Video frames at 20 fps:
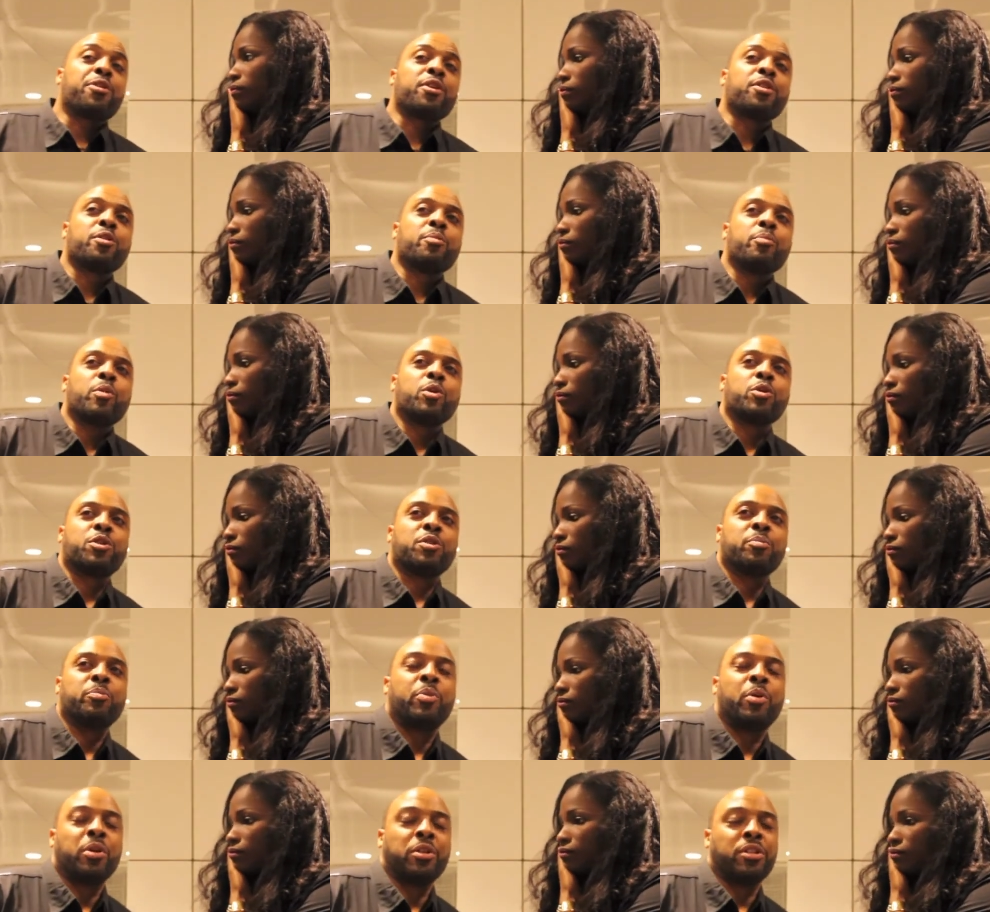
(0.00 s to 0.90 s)
Speaker 1: think the most
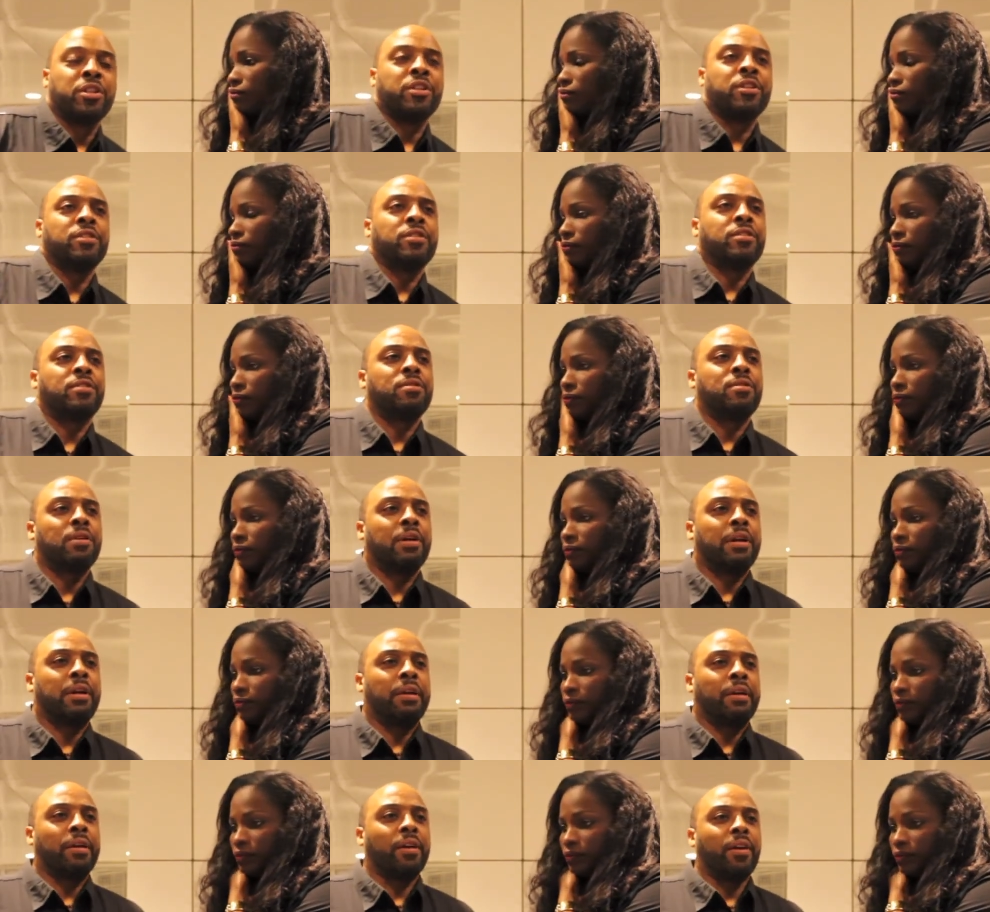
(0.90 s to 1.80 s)
important
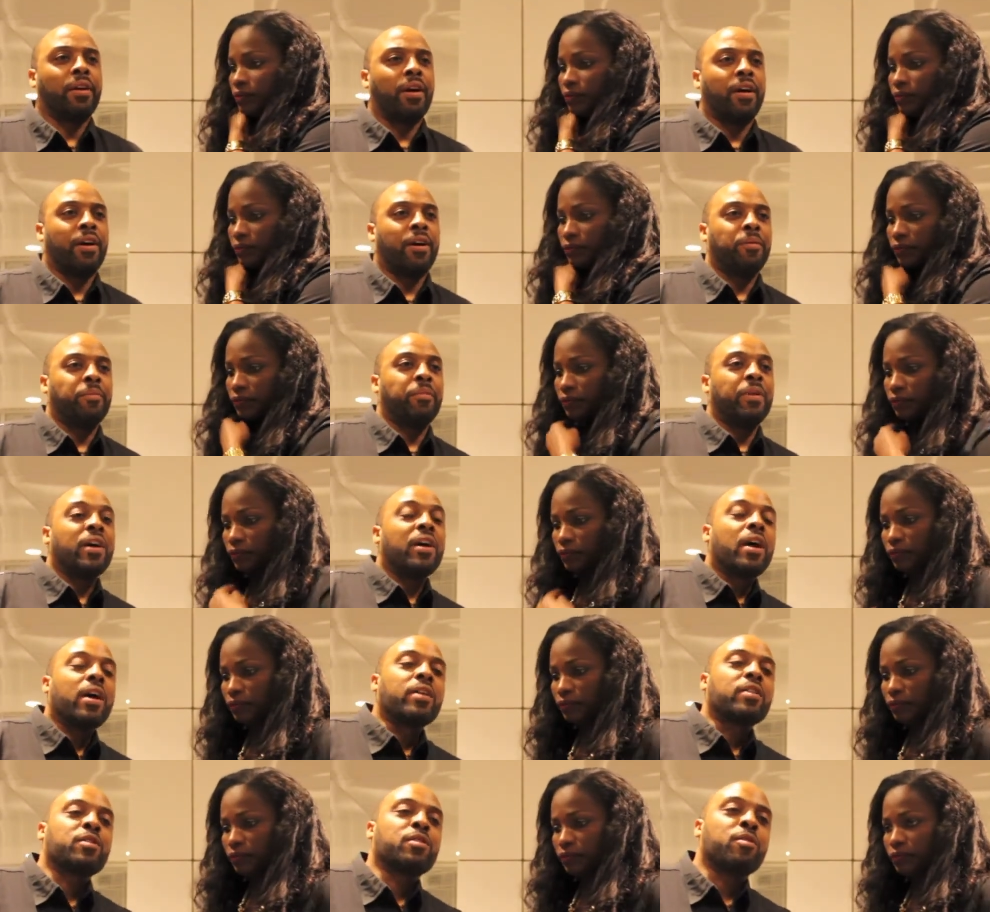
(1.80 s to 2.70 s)
thing,
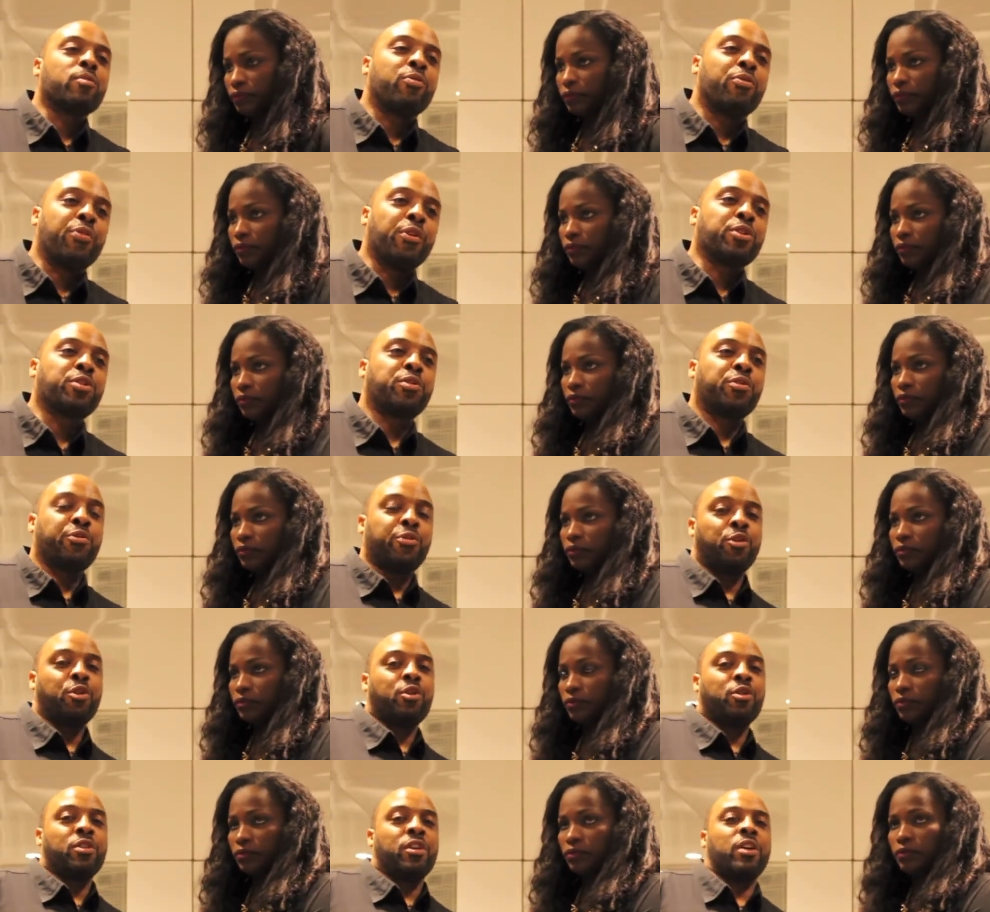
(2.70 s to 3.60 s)
first of
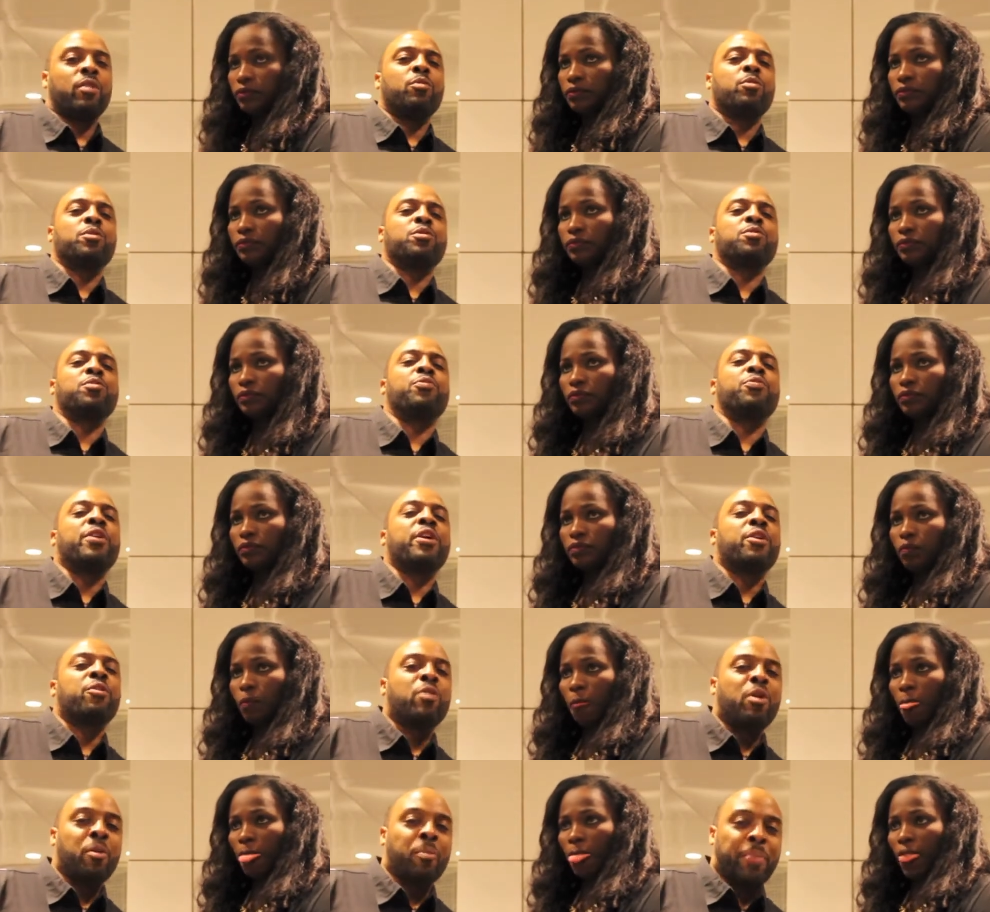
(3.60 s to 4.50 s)
all, it was
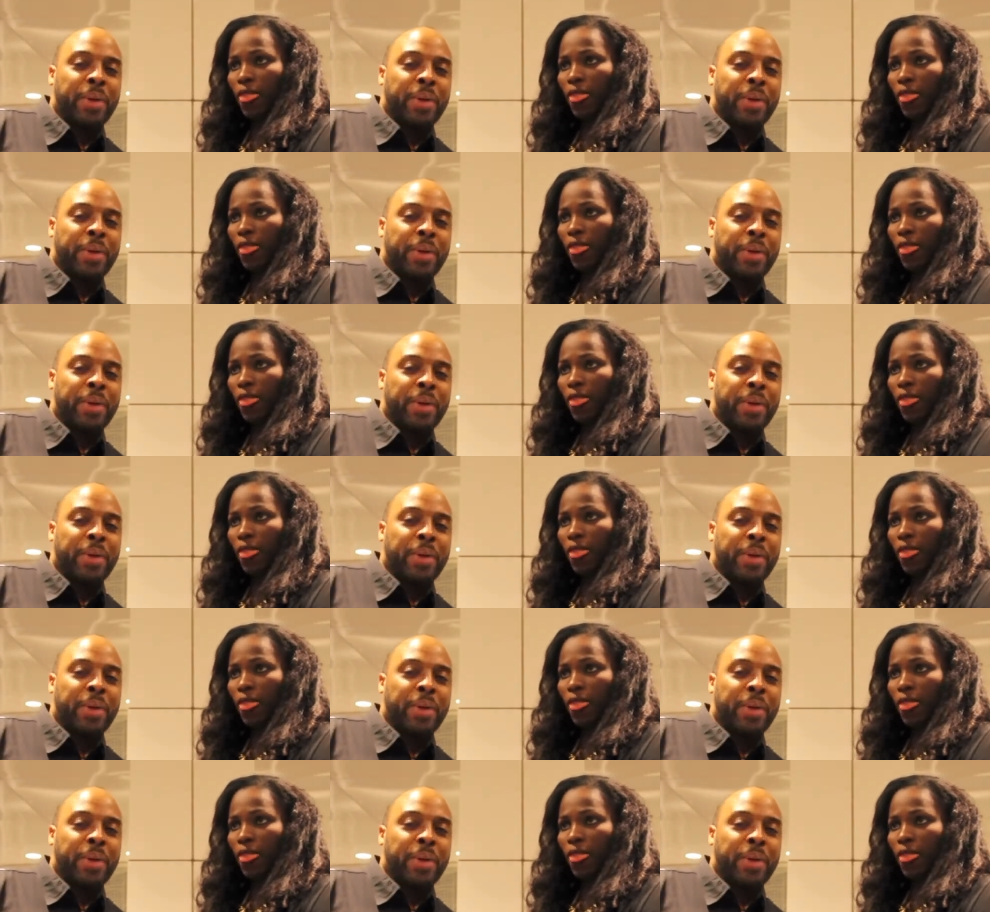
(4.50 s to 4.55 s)
very well